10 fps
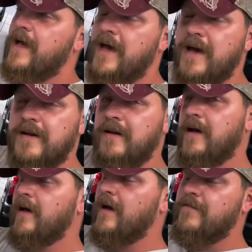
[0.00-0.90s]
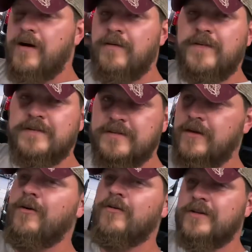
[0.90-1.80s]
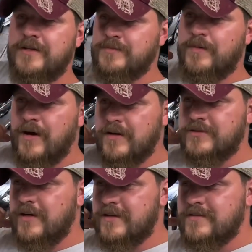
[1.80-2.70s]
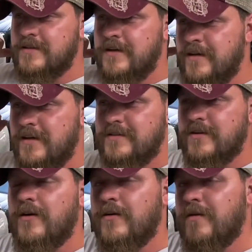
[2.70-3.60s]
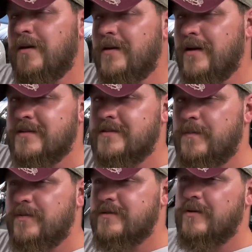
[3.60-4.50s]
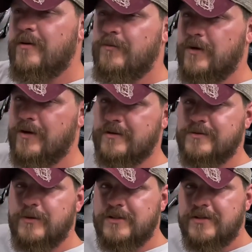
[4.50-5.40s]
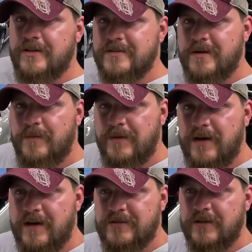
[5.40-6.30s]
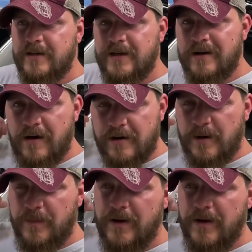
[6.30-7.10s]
And I have obviously all these projects. So in the next episode, we're going to switch things up a notch and get caught up